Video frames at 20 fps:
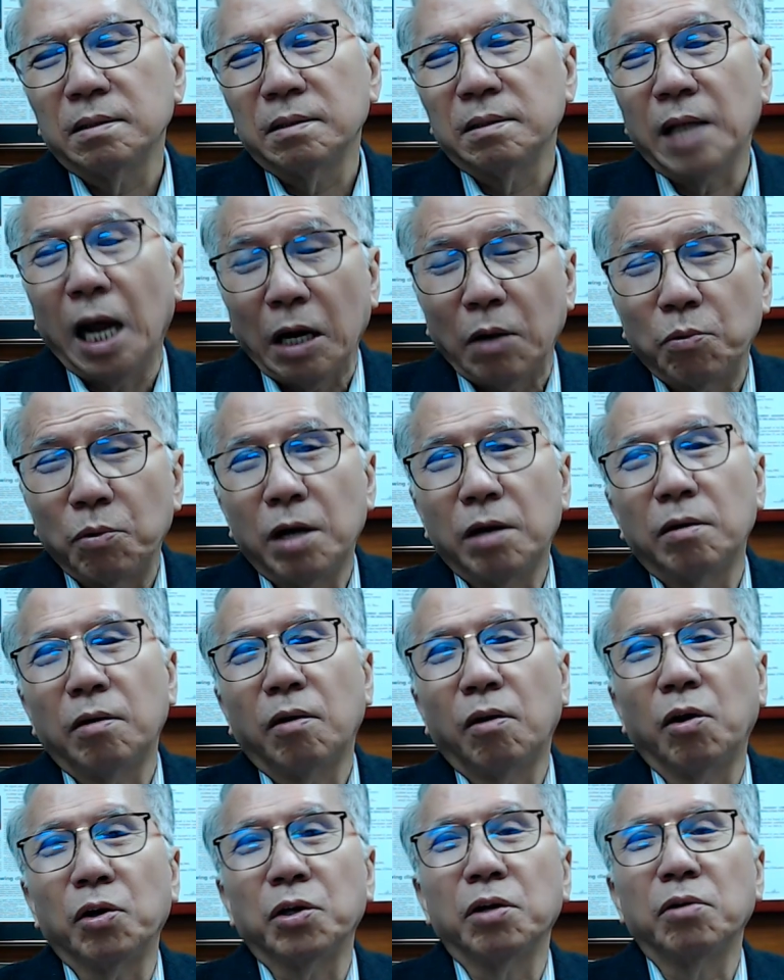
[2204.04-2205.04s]
that well,
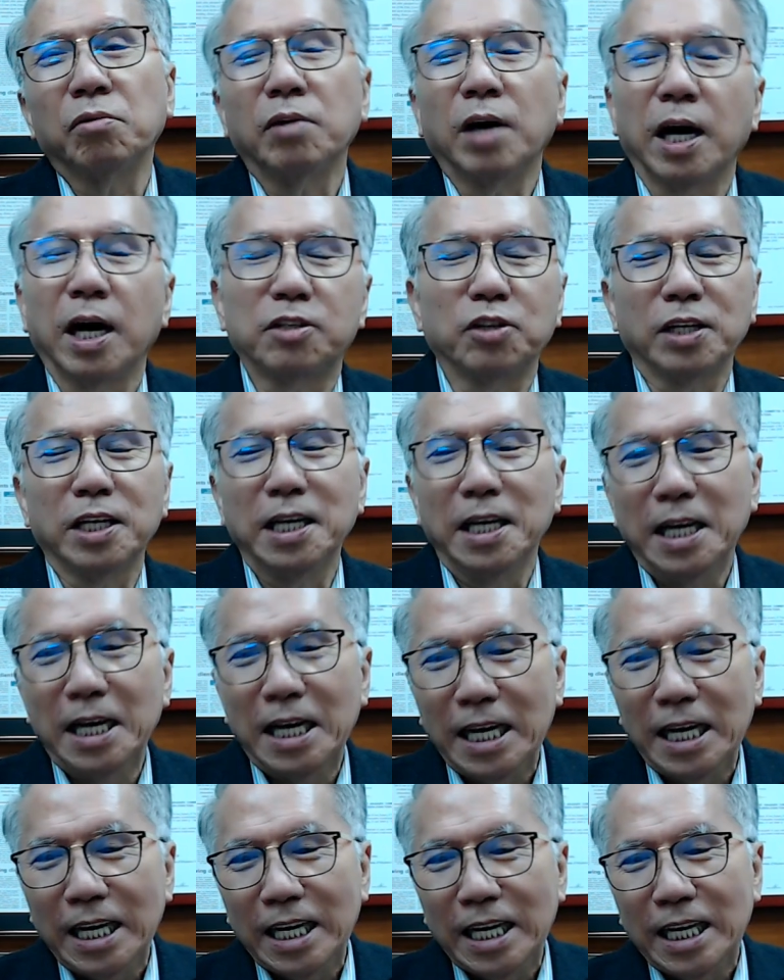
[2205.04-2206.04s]
although actually
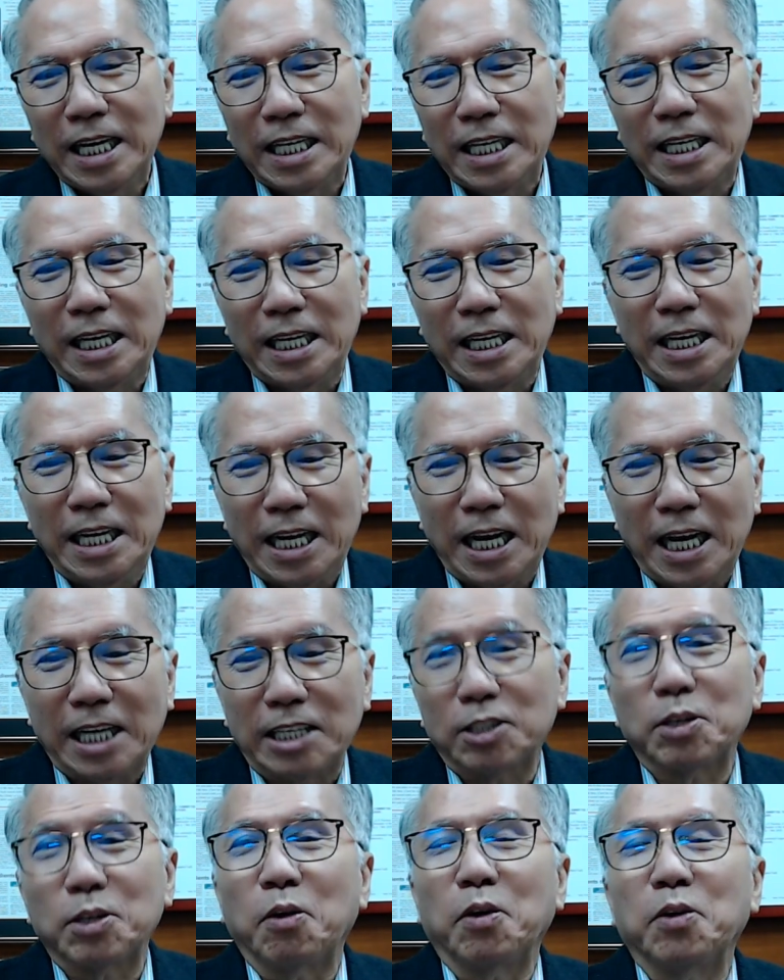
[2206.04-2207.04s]
the index
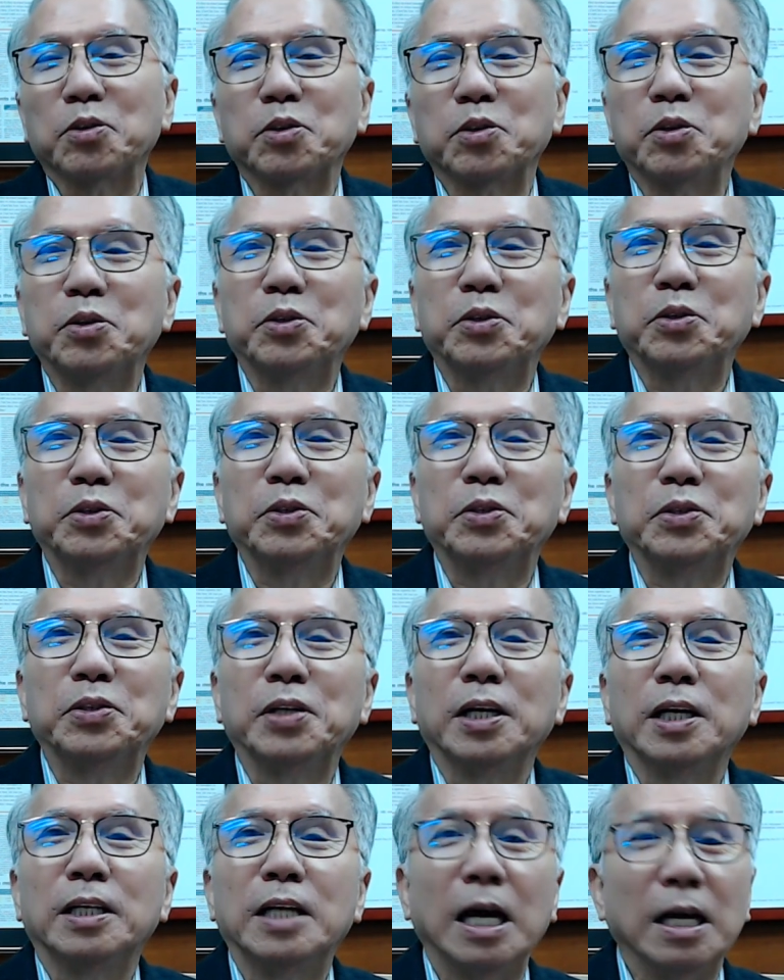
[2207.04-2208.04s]
stock also,
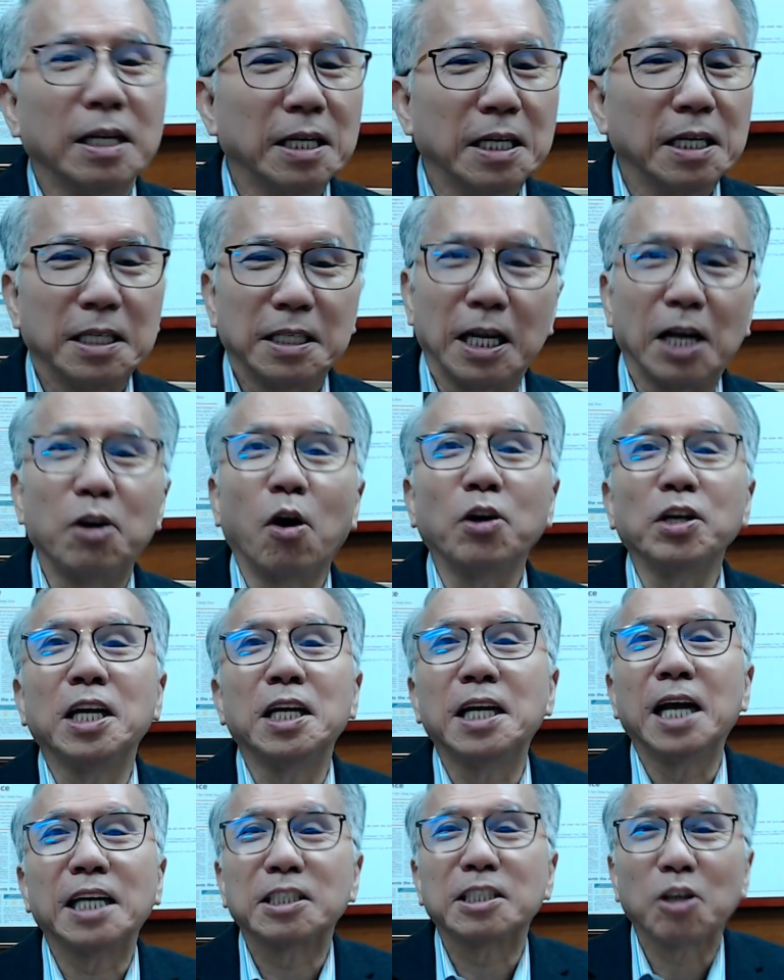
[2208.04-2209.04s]
the
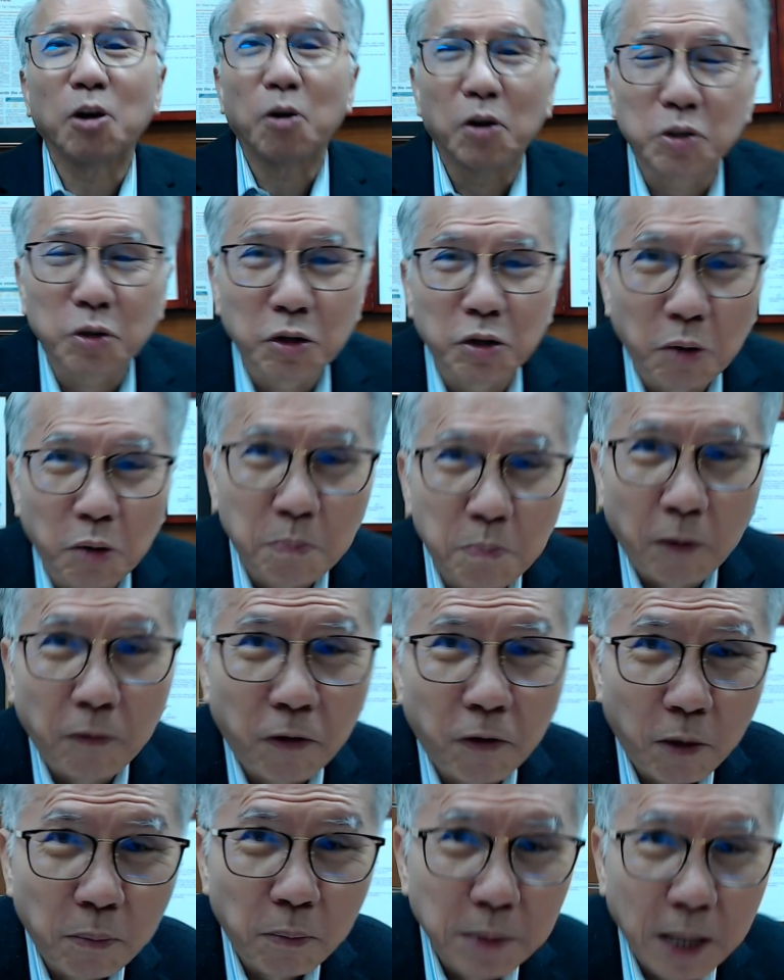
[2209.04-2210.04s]
non-index stock also don't
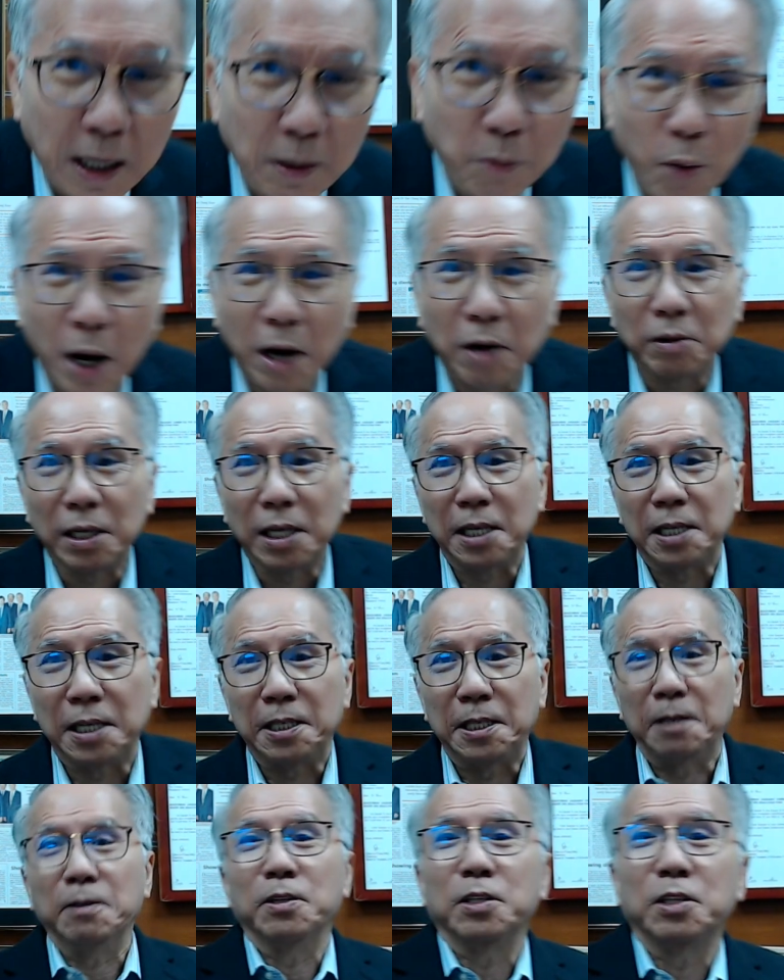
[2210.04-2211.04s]
perform that well.
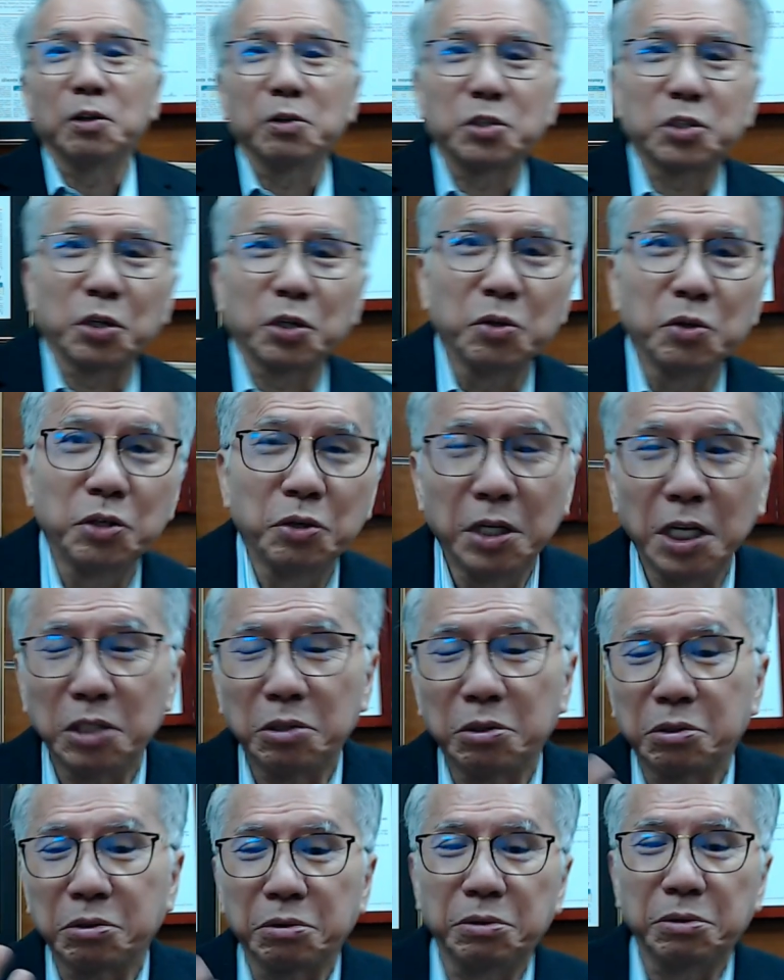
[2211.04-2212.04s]
No? So you
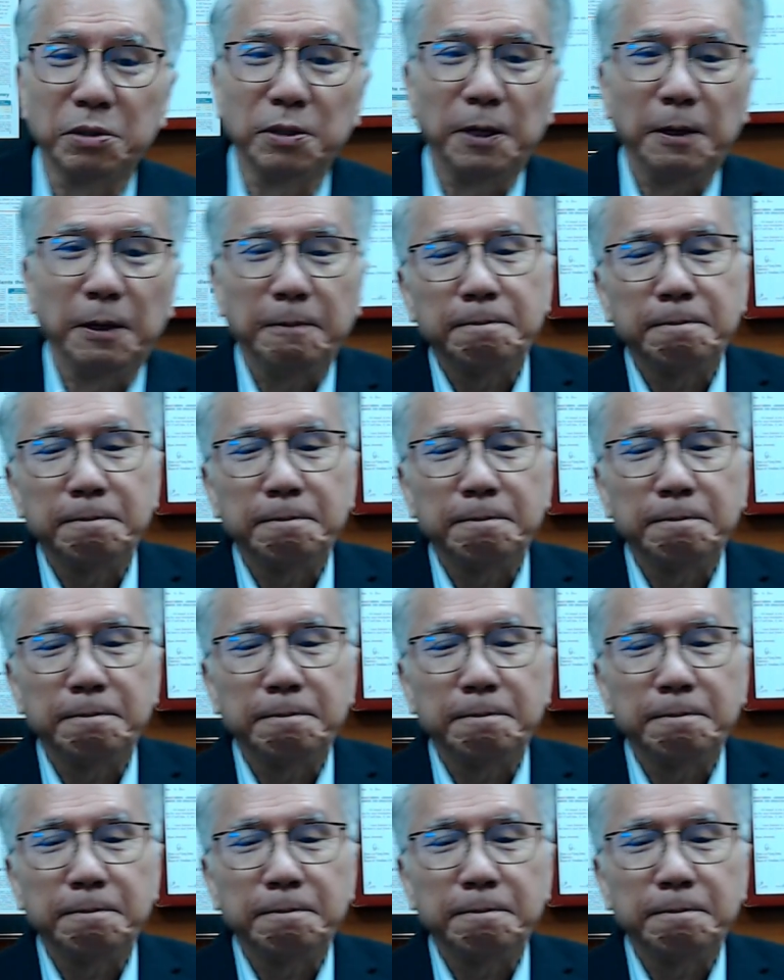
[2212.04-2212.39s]
need to